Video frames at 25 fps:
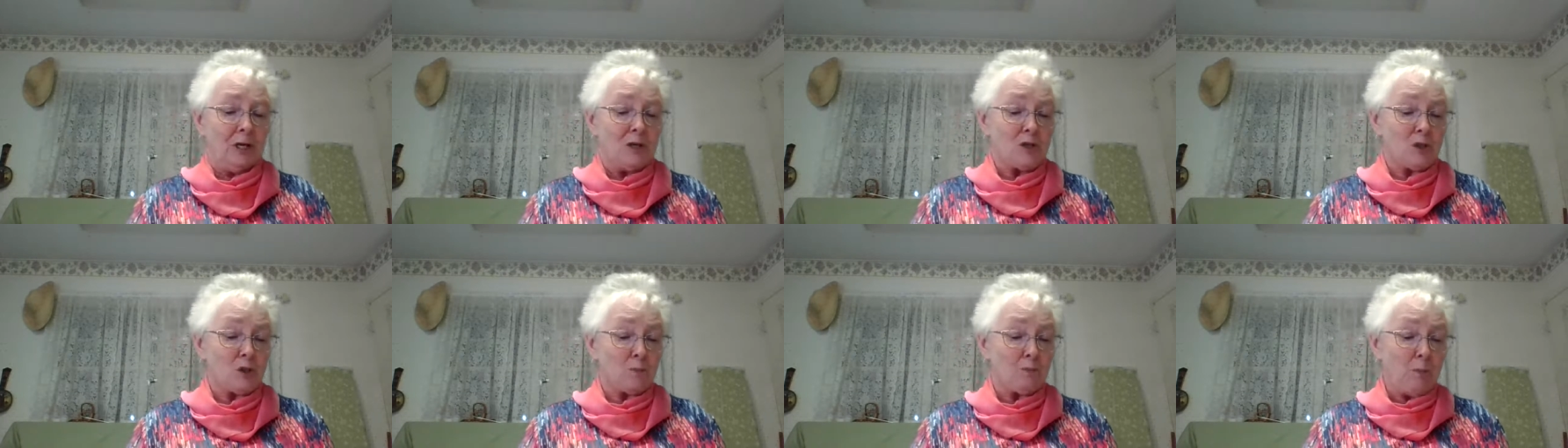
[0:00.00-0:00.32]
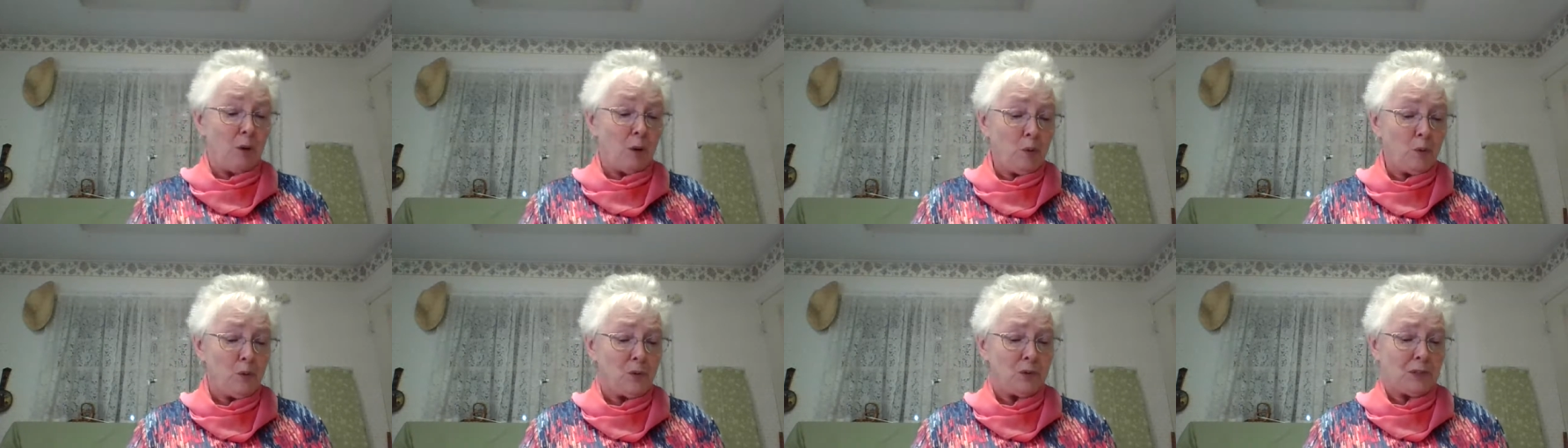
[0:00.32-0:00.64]

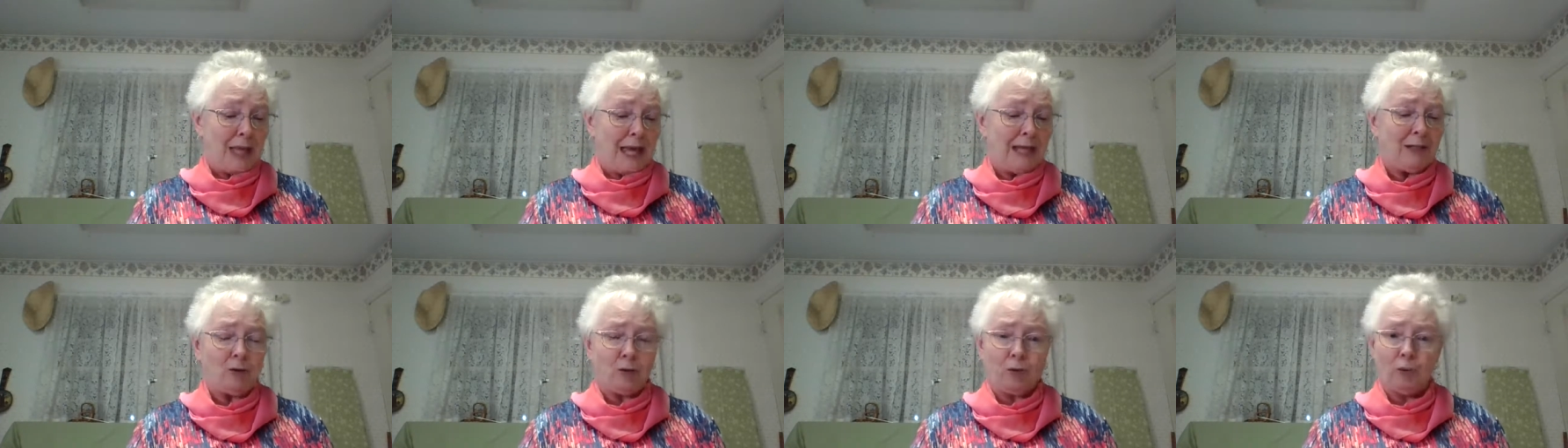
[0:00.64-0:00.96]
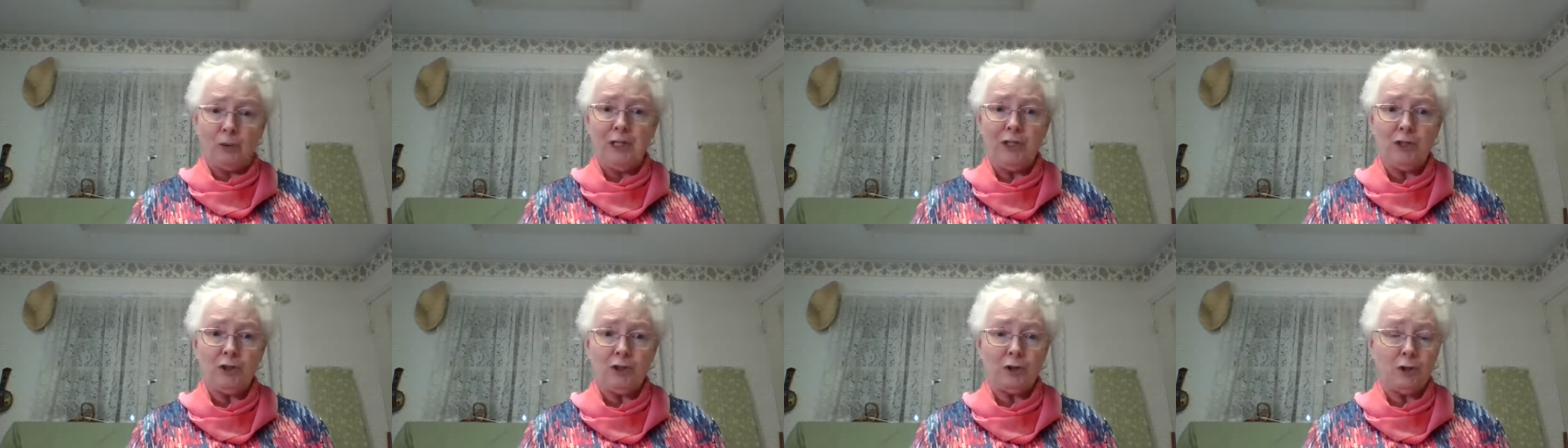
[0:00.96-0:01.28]
Suppose that
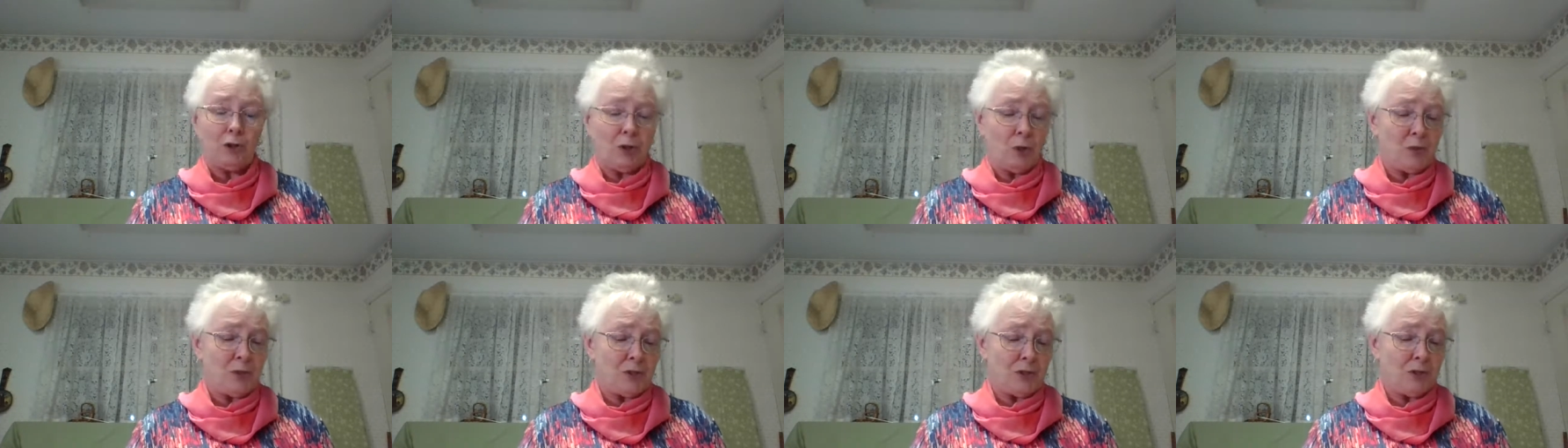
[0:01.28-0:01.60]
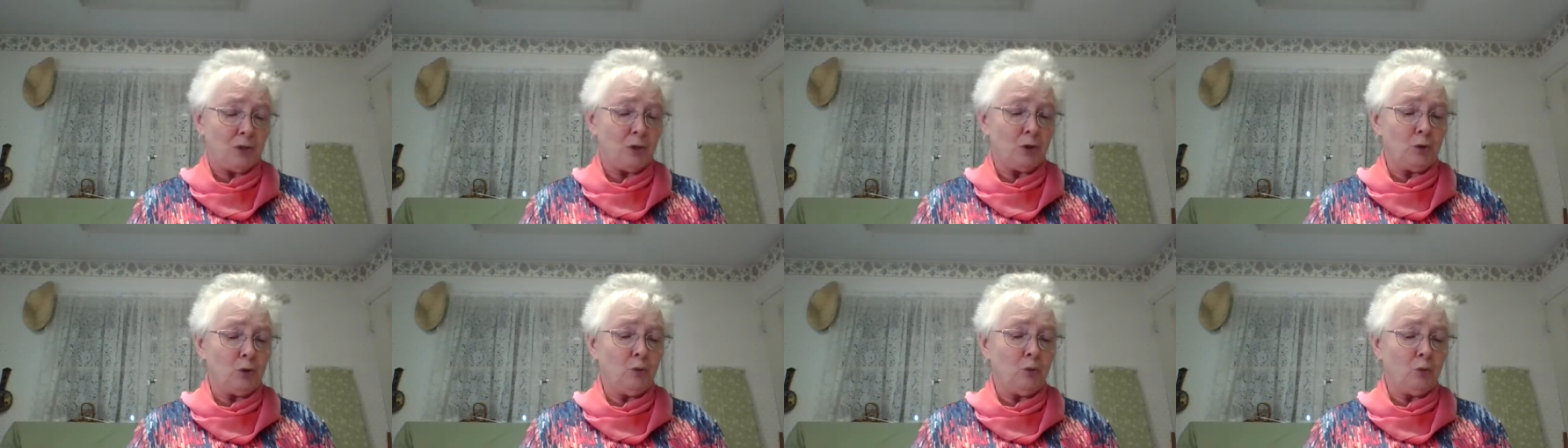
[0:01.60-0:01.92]
creature goes
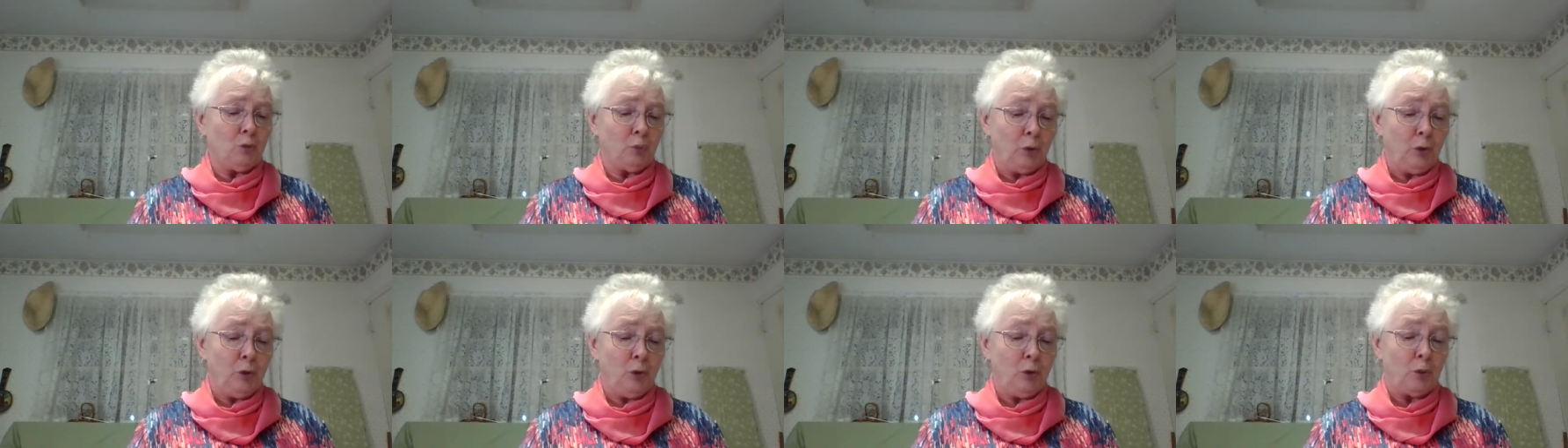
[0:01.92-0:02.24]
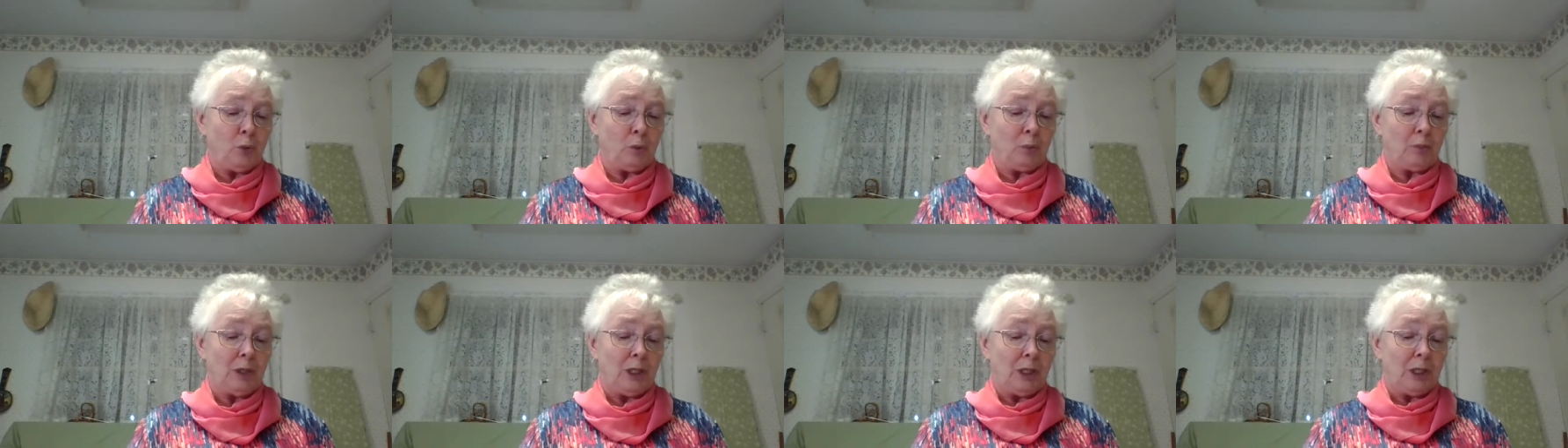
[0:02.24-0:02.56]
into her
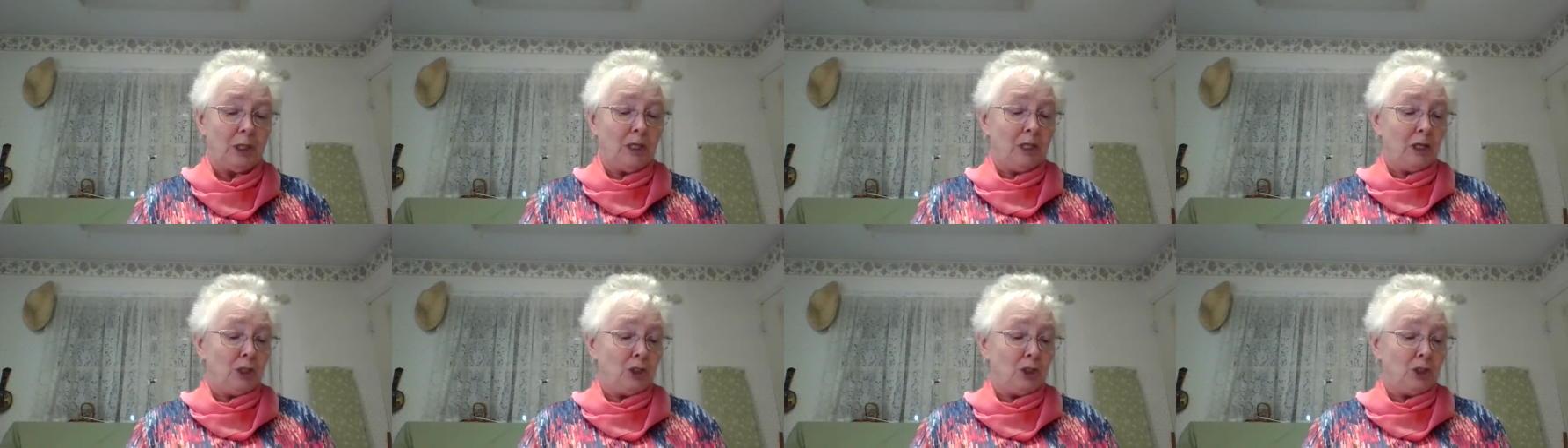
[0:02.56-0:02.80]
room.